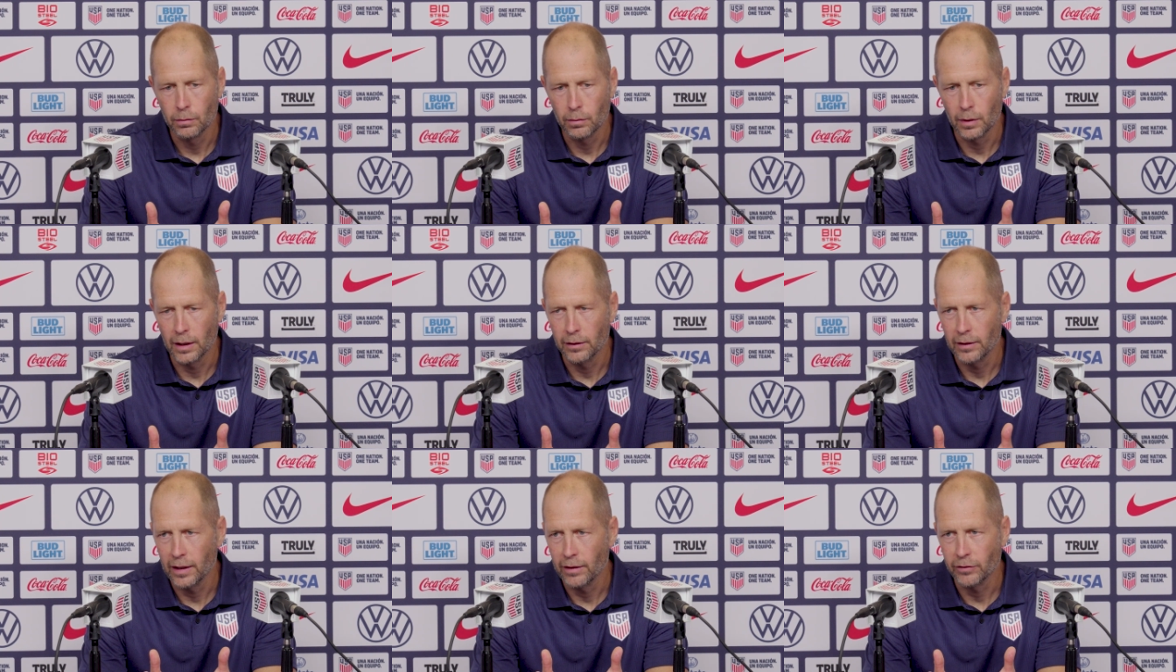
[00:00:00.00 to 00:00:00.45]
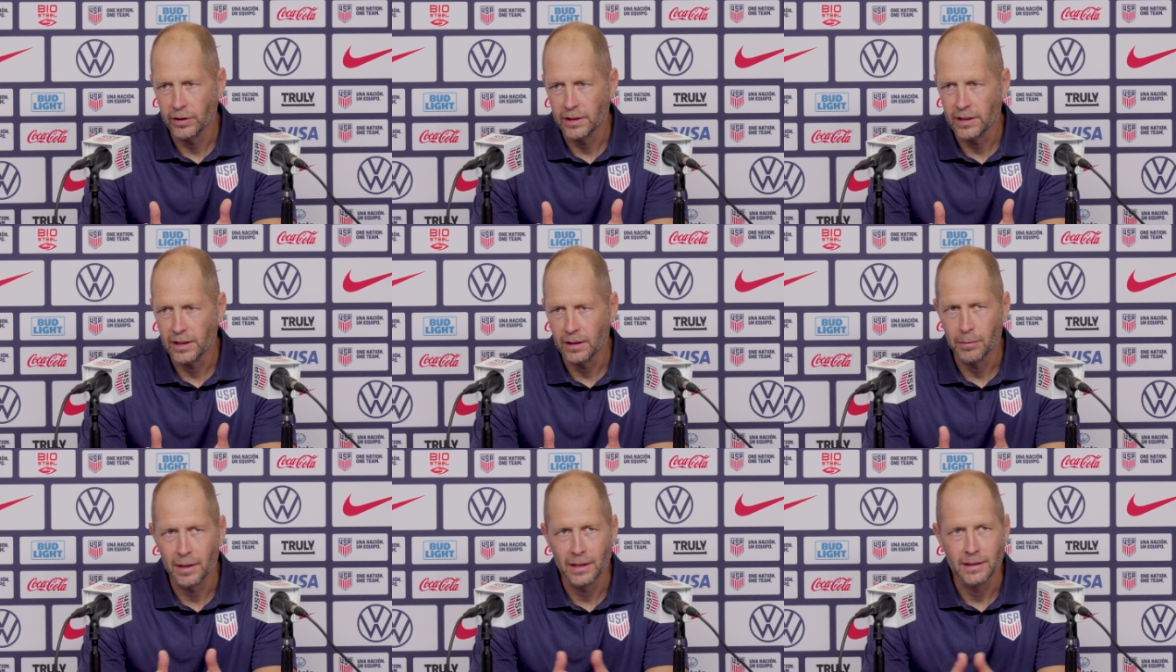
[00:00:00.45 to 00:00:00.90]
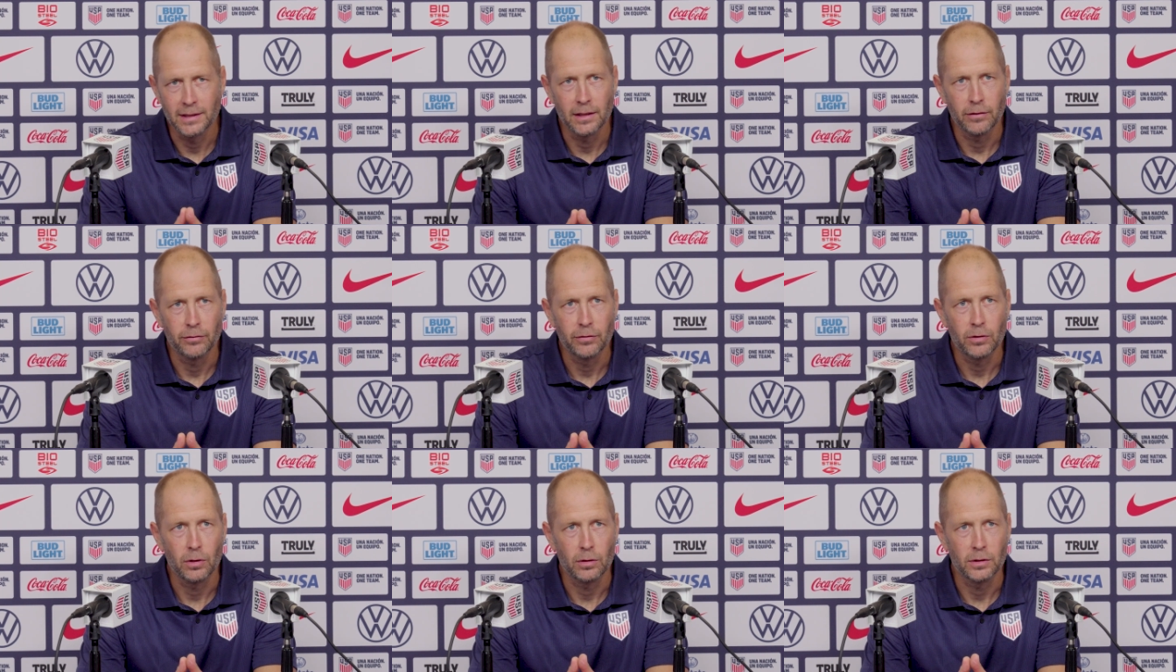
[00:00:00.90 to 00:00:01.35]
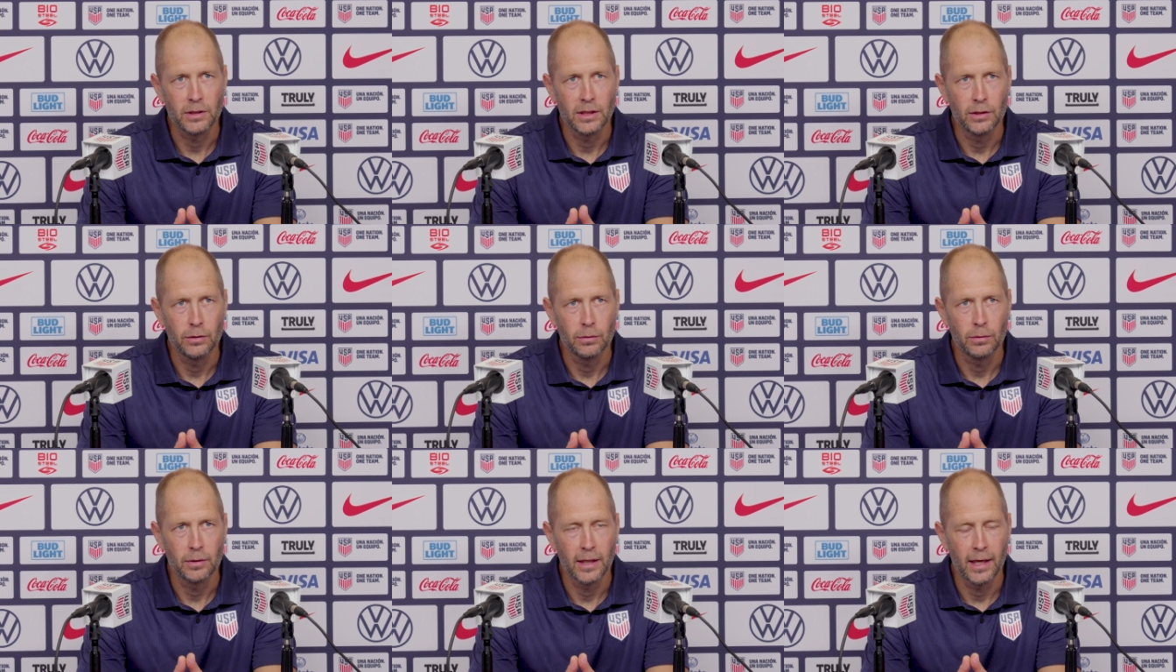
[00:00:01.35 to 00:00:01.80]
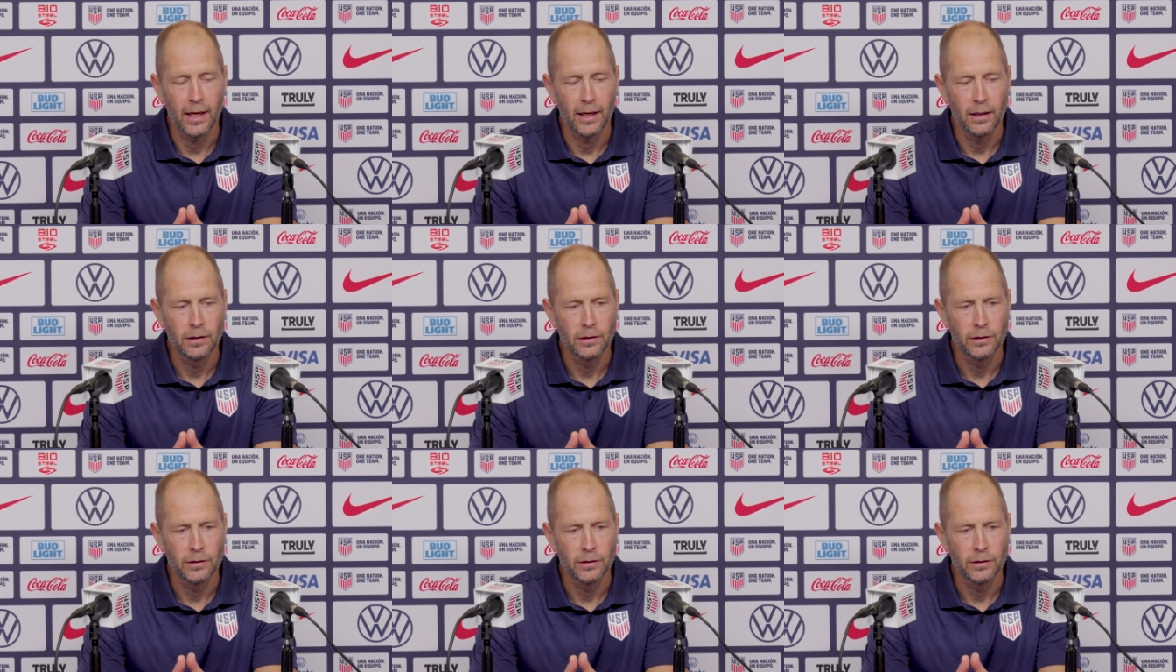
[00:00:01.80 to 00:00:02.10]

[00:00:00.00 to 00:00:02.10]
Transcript: Right, every team has difficulty doing that.